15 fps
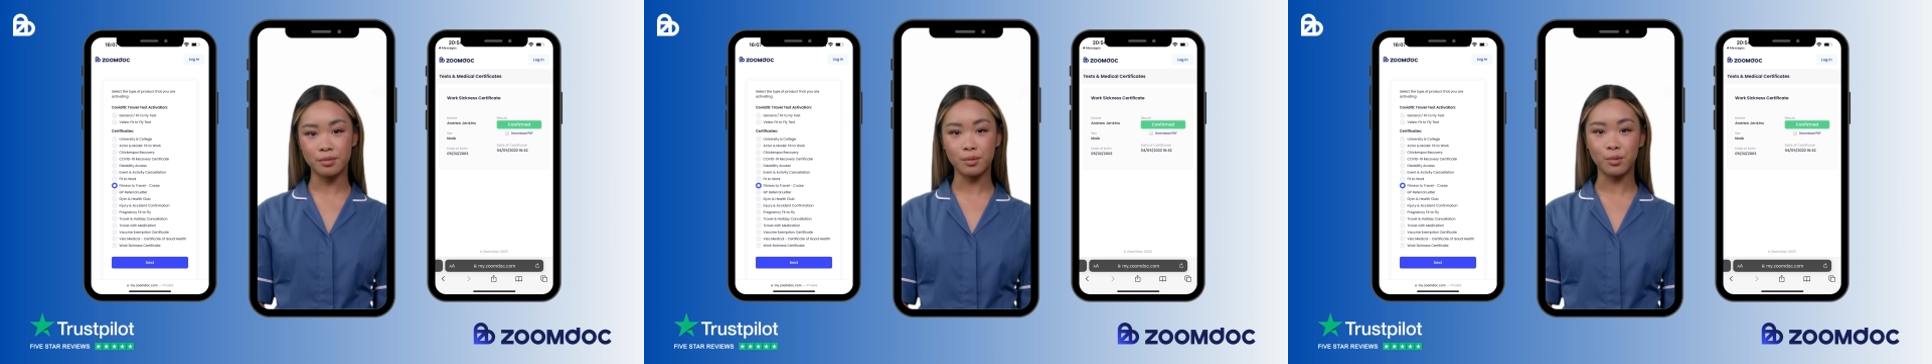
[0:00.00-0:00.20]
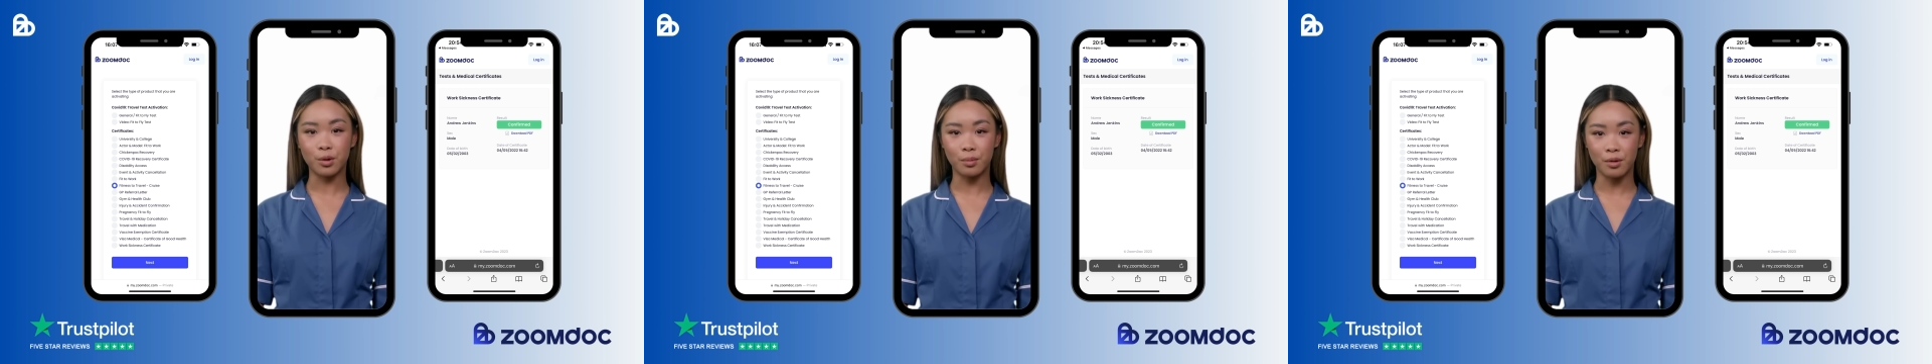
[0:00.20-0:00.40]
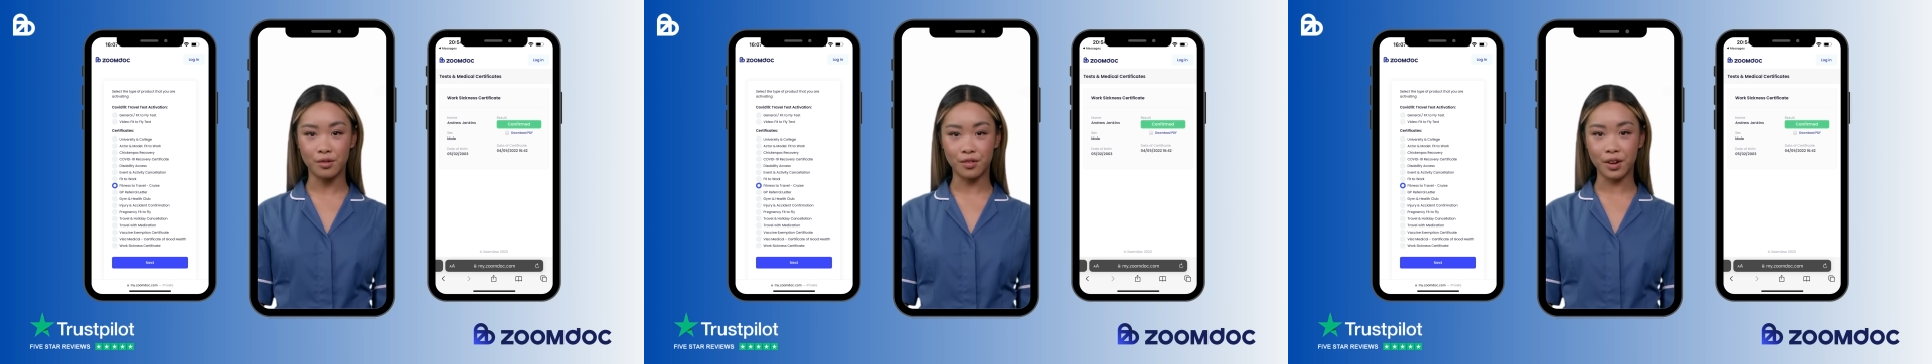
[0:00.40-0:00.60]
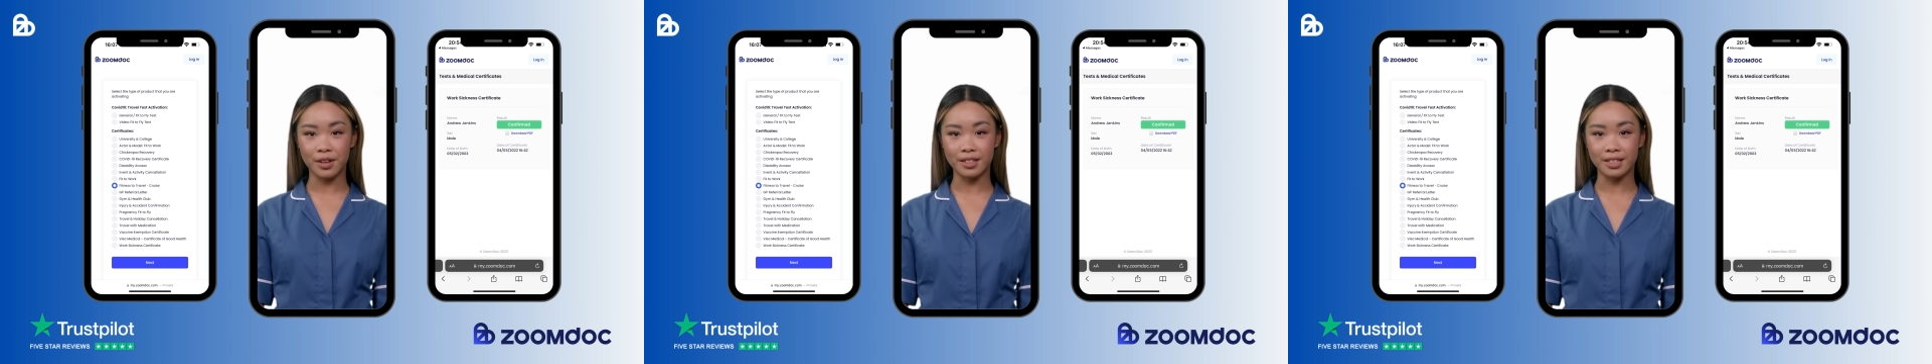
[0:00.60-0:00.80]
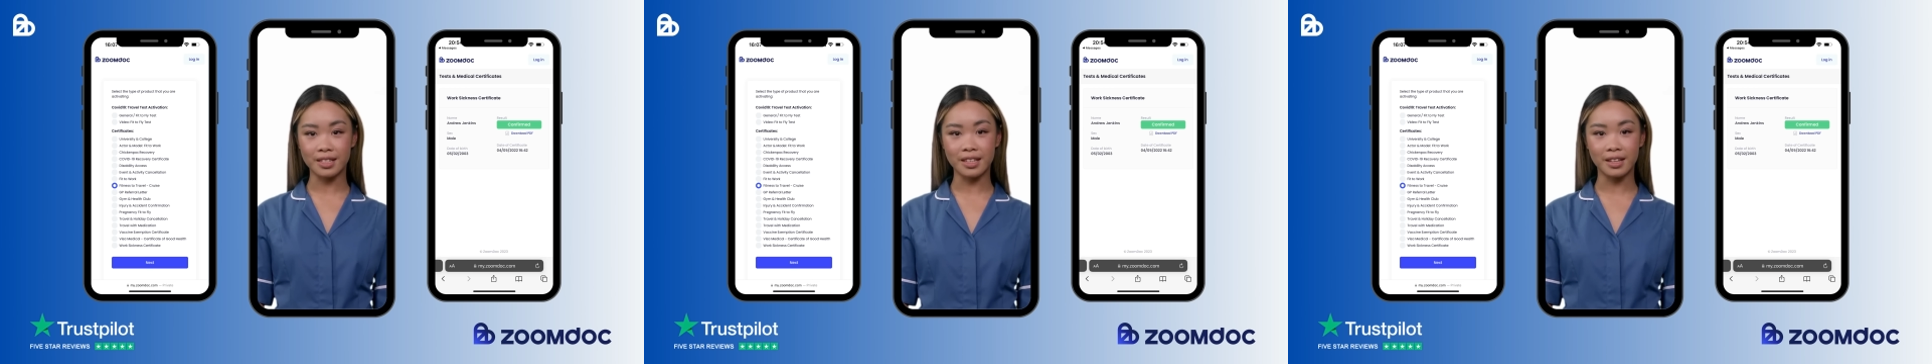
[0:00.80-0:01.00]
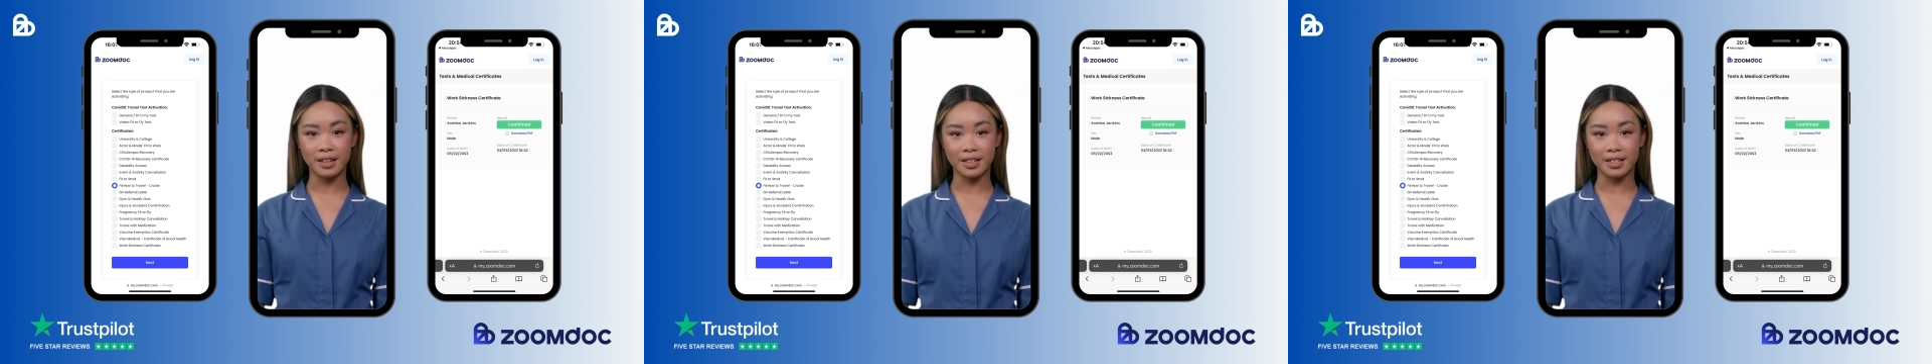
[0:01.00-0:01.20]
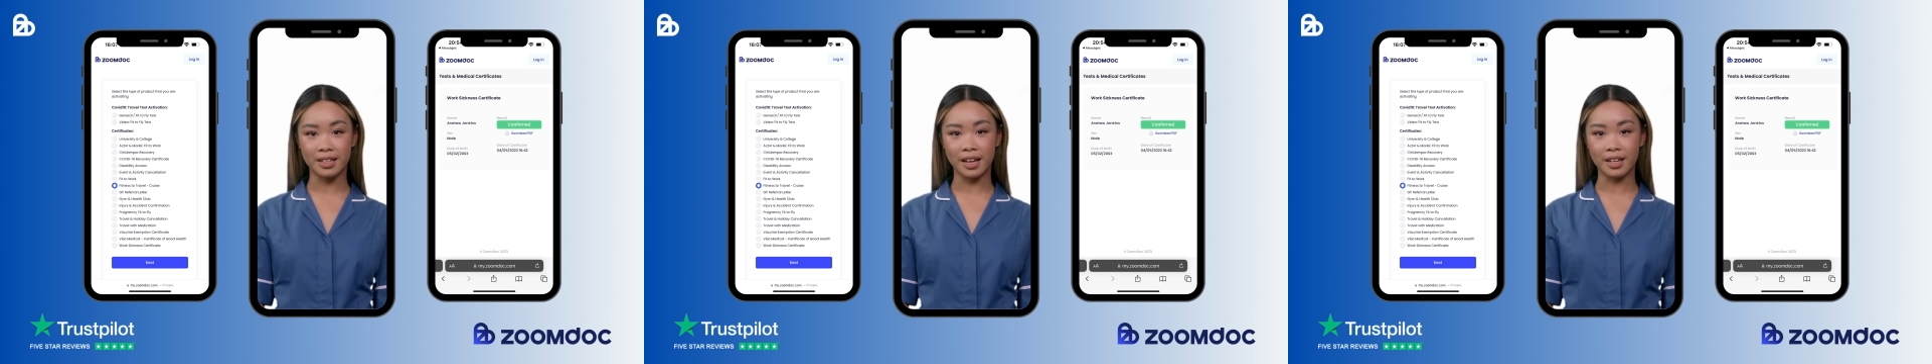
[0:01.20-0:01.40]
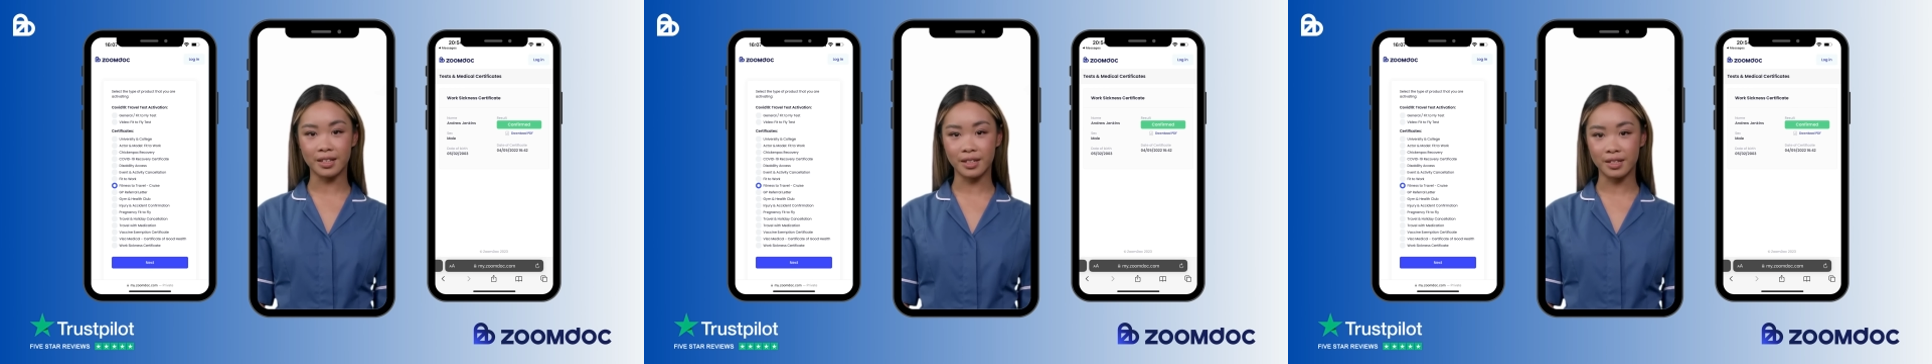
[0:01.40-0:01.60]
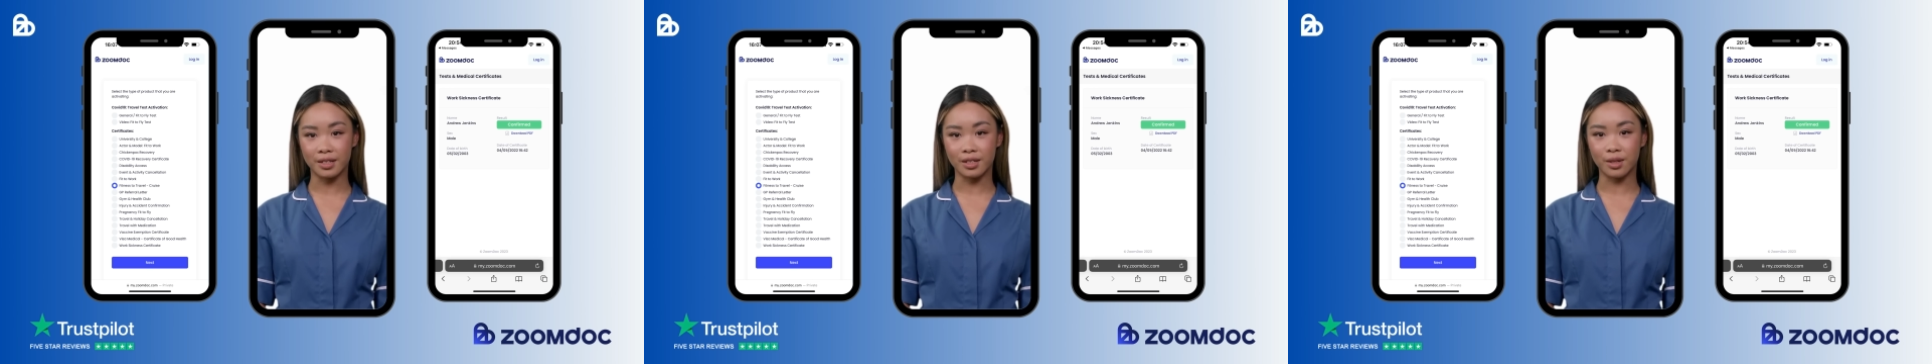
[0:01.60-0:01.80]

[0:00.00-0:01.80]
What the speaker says: We provide sickness letters